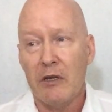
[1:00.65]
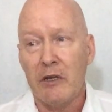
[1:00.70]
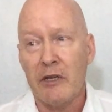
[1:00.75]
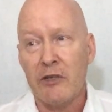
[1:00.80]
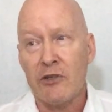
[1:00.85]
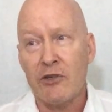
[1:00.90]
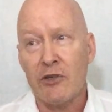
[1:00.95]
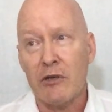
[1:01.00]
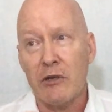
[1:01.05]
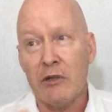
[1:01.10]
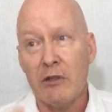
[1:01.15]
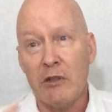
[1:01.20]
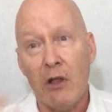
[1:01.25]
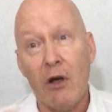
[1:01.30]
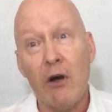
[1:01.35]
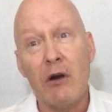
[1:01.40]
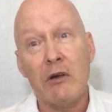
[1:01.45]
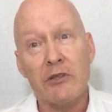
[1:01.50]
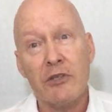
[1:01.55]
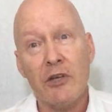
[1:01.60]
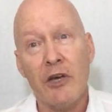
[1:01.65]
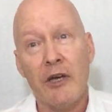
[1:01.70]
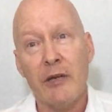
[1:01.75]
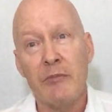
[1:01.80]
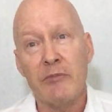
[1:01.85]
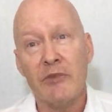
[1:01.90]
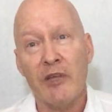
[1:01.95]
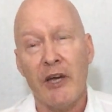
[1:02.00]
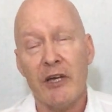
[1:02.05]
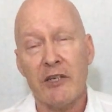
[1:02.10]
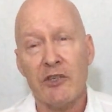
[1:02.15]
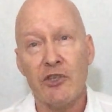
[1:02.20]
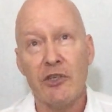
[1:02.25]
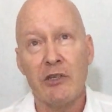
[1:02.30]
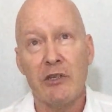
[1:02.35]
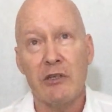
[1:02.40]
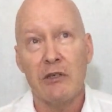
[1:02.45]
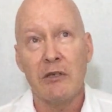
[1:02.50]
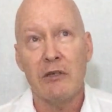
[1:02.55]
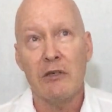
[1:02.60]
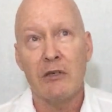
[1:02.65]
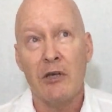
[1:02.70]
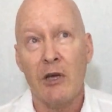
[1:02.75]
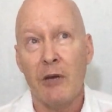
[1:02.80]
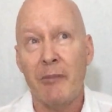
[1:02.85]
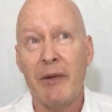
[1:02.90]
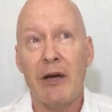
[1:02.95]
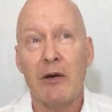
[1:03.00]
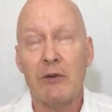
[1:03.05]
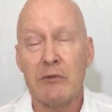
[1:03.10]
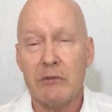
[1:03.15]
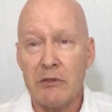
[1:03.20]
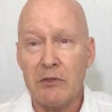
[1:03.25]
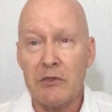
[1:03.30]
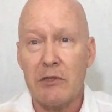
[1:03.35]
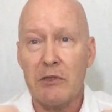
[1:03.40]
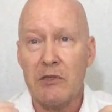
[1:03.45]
It took a long time to actually come out and